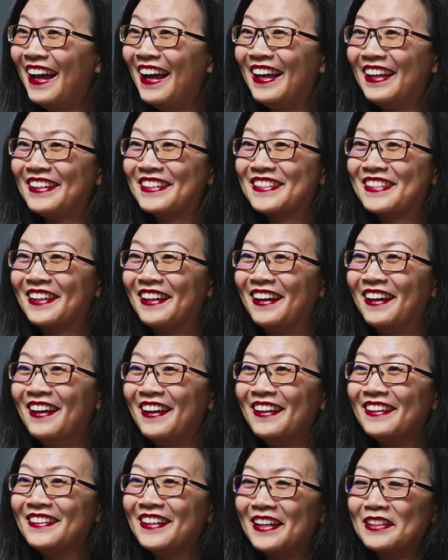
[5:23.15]
and
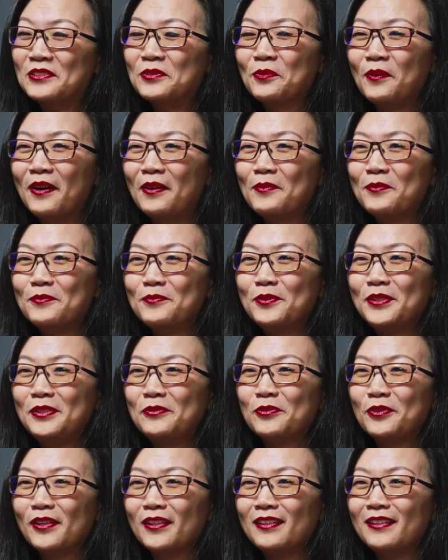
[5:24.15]
that's when we
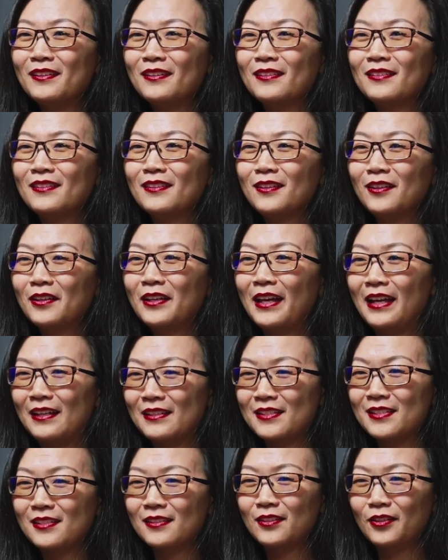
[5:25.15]
really look at
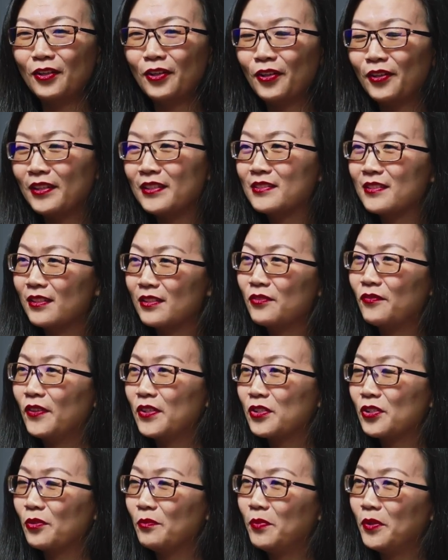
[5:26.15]
the early stage
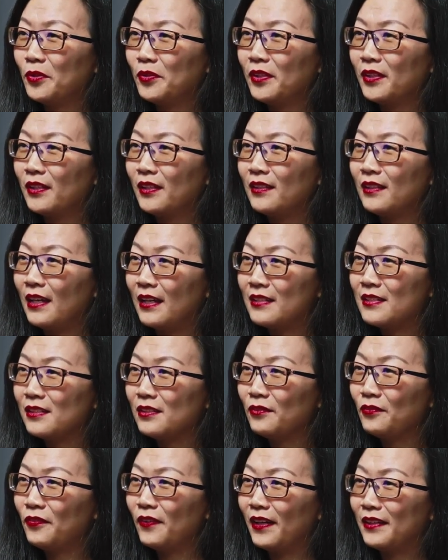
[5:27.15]
venture building and
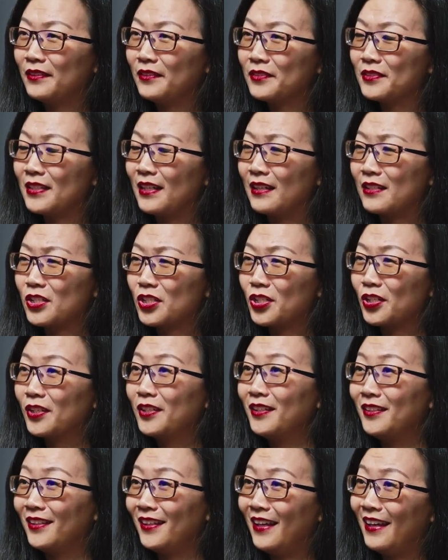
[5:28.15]
identify there's that
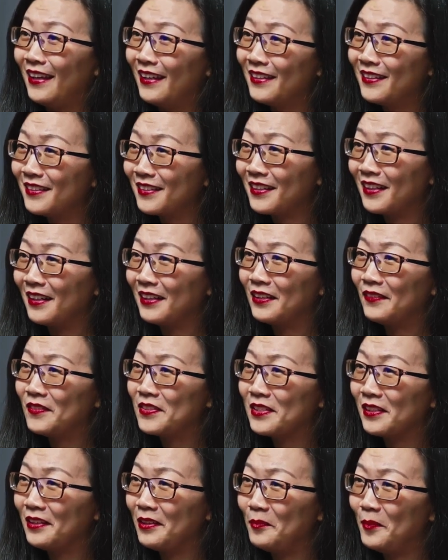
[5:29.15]
chicken egg kind of
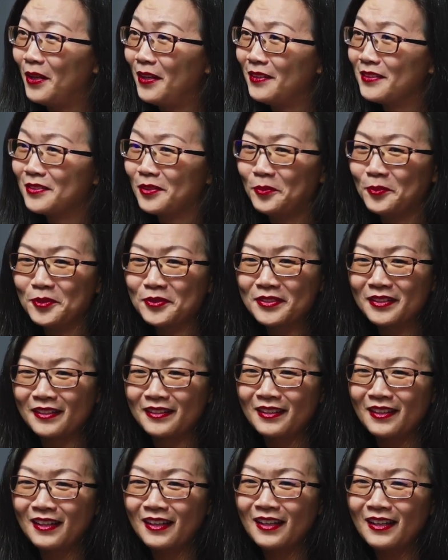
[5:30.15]
dilemma. It's almost
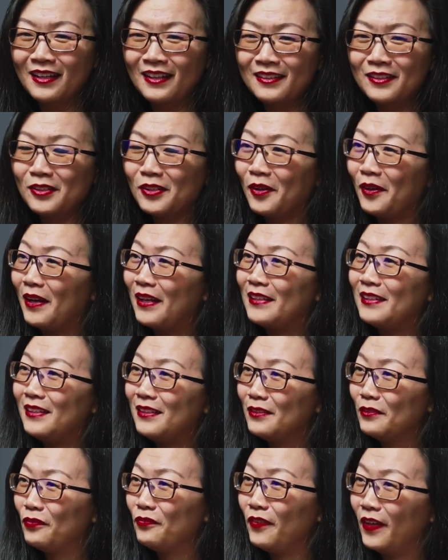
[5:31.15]
like, you know, I need
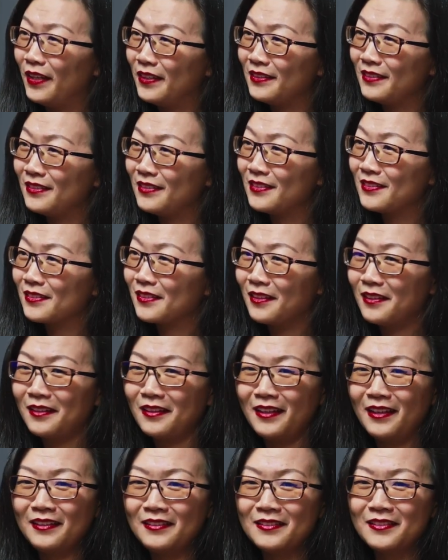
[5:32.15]
the funds
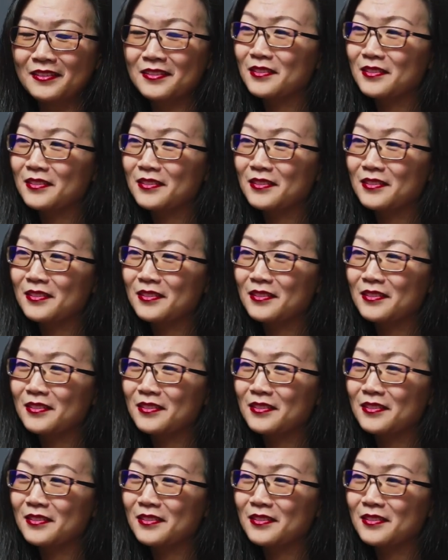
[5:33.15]
and the